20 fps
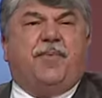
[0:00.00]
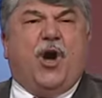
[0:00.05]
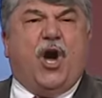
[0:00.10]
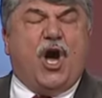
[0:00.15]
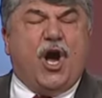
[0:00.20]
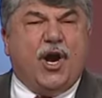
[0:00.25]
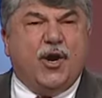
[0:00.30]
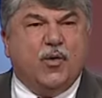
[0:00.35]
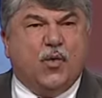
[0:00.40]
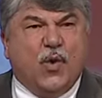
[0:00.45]

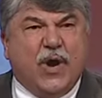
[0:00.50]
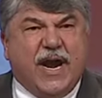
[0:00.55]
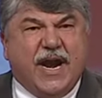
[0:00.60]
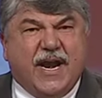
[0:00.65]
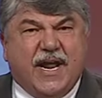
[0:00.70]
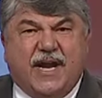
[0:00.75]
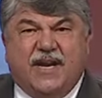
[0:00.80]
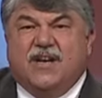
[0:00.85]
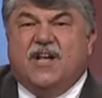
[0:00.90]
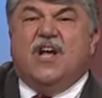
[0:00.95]
on
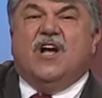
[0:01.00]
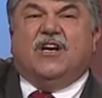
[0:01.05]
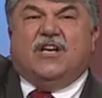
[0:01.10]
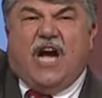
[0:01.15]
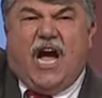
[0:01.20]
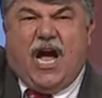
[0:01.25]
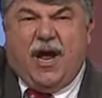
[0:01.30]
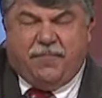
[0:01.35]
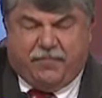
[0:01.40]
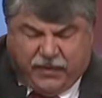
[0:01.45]
winning.
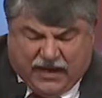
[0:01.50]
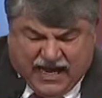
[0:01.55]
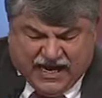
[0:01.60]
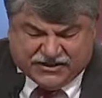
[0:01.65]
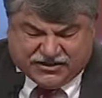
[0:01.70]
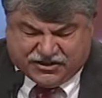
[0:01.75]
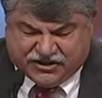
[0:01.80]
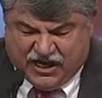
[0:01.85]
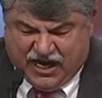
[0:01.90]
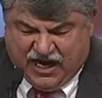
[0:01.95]
God
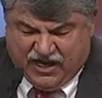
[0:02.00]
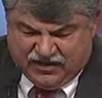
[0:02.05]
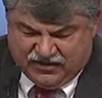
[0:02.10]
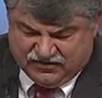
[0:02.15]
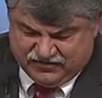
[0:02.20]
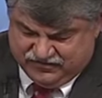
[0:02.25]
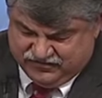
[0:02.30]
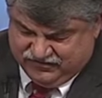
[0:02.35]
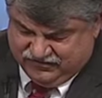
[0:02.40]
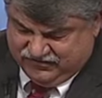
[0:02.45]
bless you.